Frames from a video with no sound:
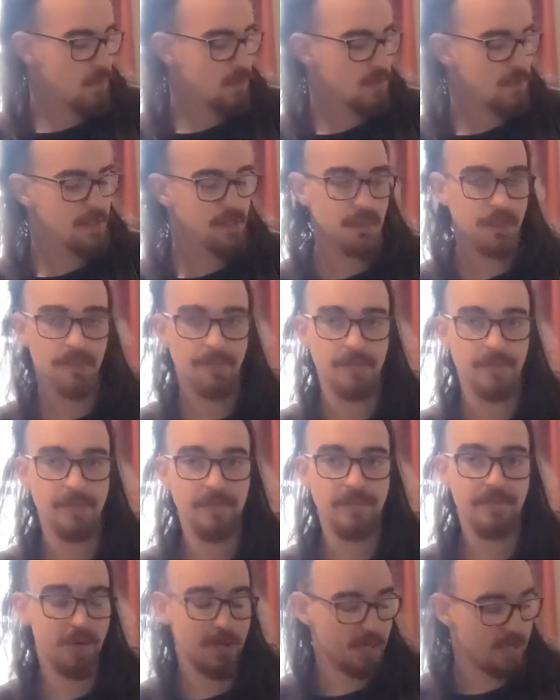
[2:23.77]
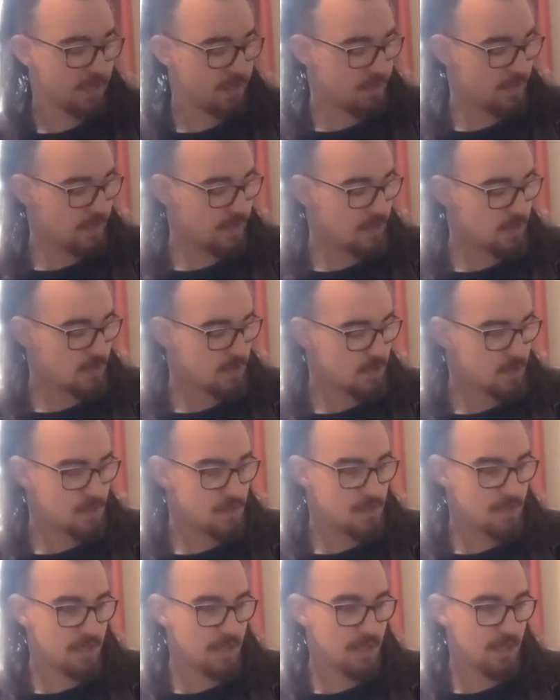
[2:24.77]
So it's on the 5th fret, and then you
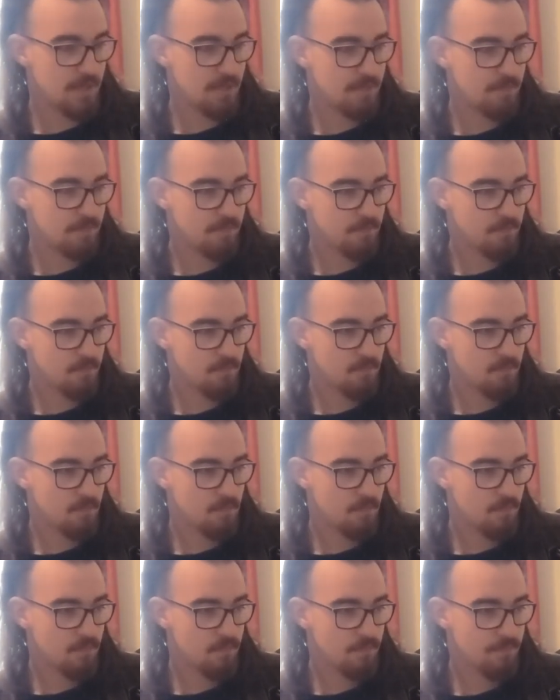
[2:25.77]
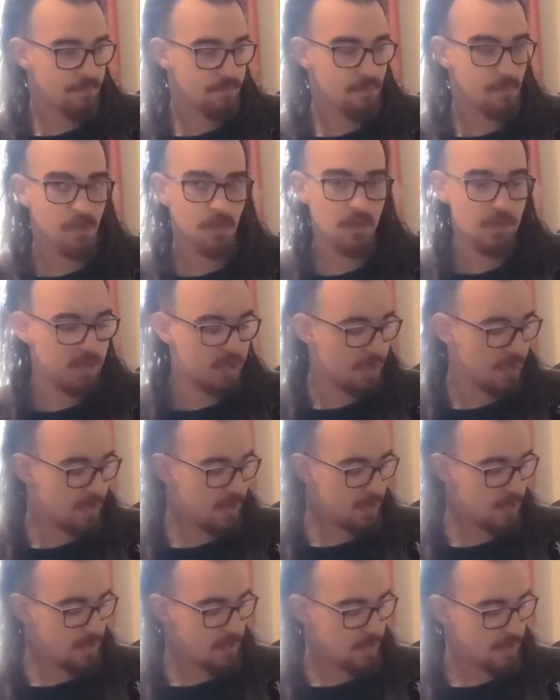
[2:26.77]
just you hit
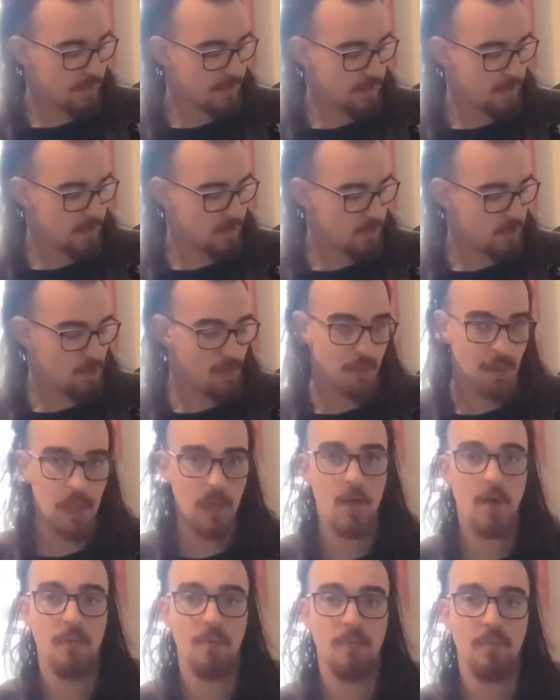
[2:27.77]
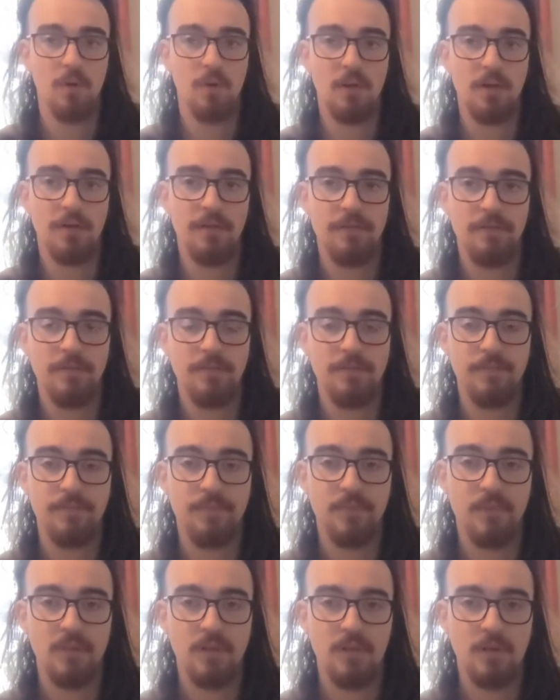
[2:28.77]
it, and then you do a pull off,
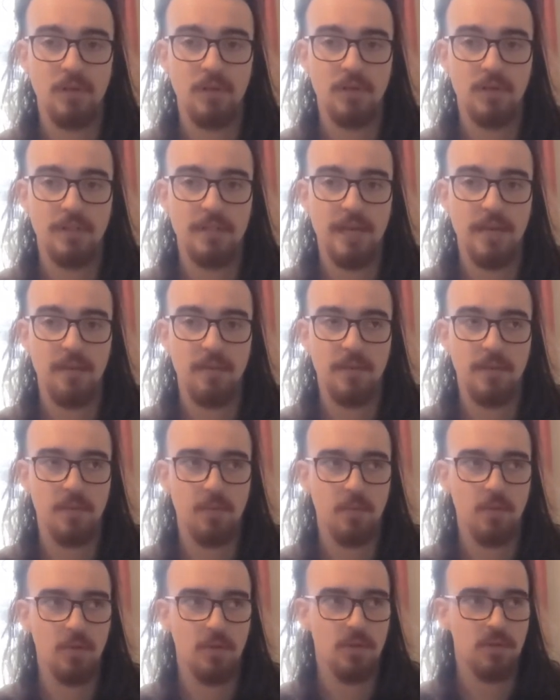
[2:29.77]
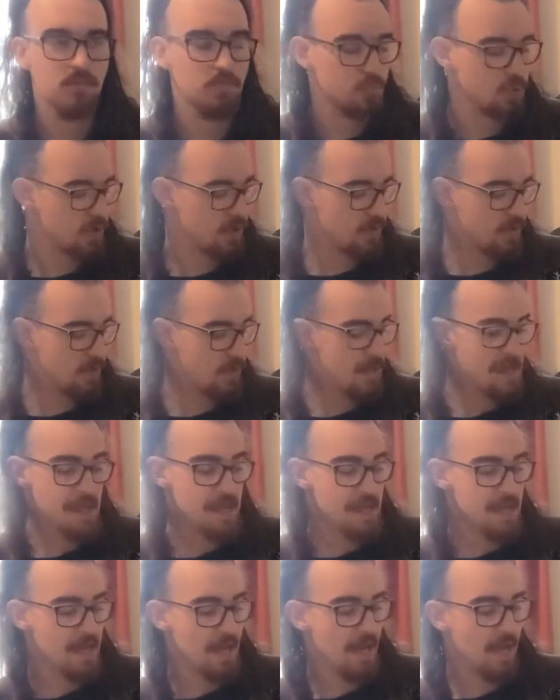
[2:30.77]
or tap, yeah, pull on, whatever,
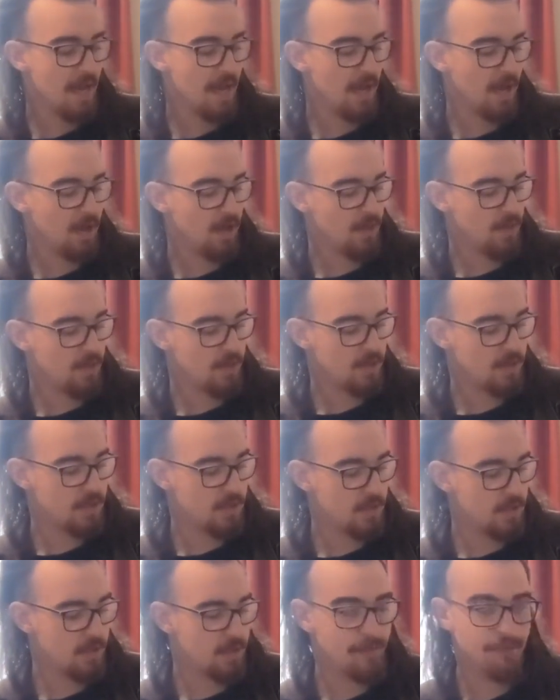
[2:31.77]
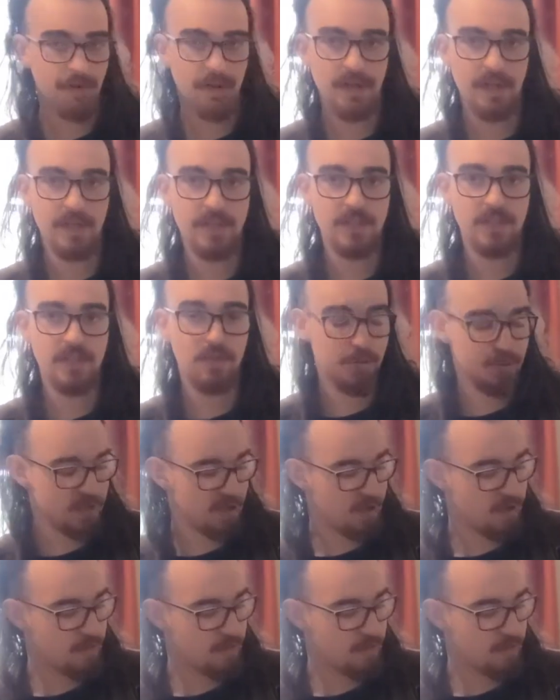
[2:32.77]
on the fret next to it with the